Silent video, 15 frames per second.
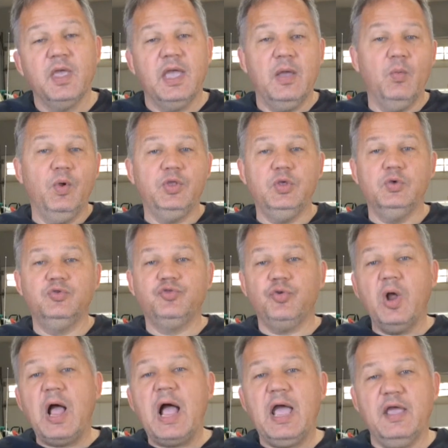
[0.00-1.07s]
And when you
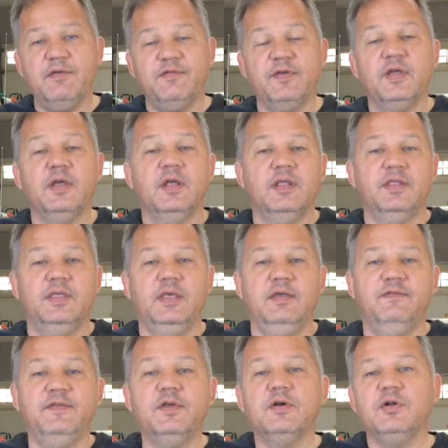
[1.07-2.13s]
drive, the
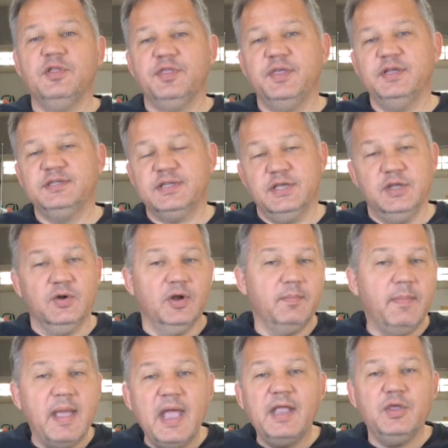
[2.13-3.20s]
vehicle thinks that you're in
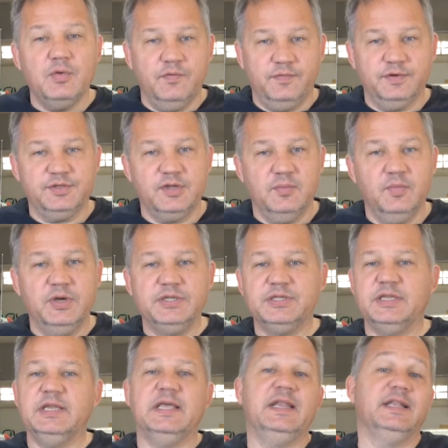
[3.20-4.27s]
manual for some
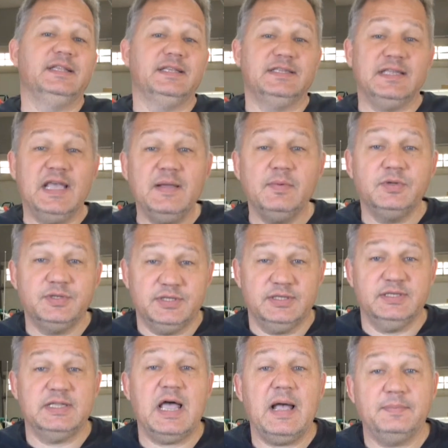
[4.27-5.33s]
reason, and it disables the
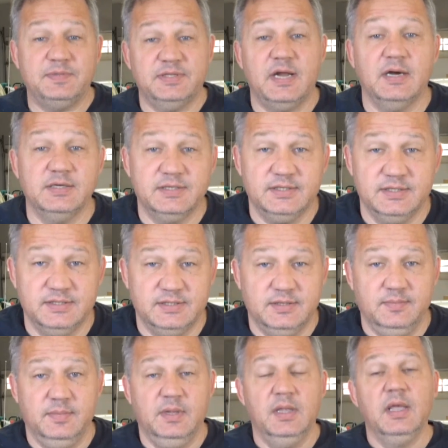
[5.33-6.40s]
stop-start
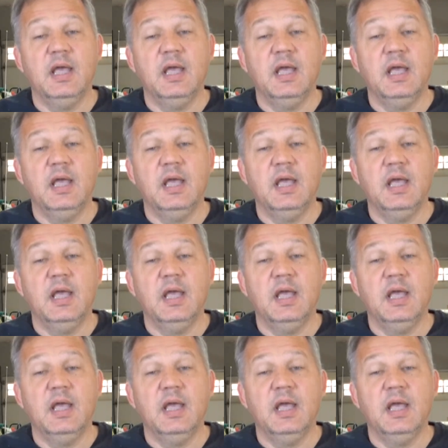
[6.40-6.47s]
system.